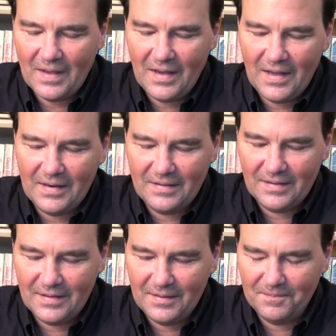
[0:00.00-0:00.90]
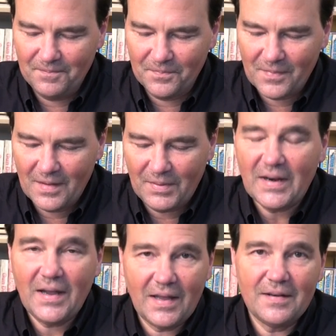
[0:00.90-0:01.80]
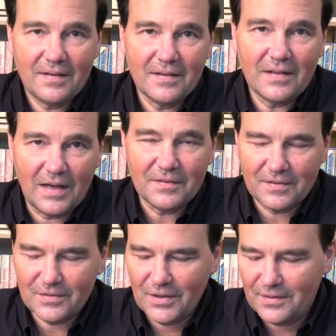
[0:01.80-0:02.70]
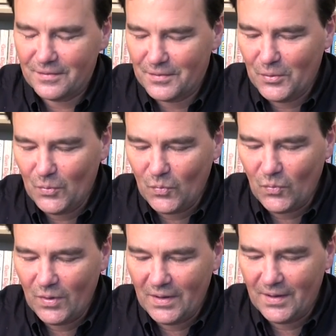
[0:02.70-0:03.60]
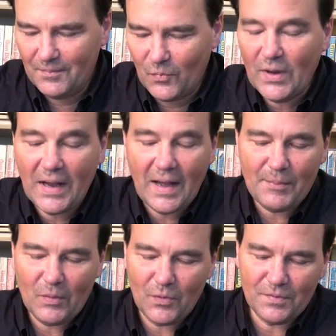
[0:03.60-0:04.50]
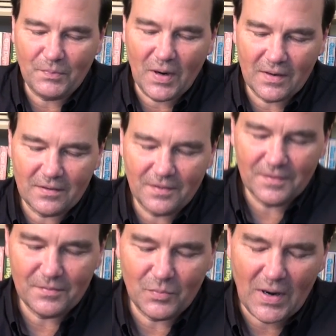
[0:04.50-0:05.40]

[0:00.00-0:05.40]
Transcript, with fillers: and um, but I had the glasses on. So um, what happened was particles of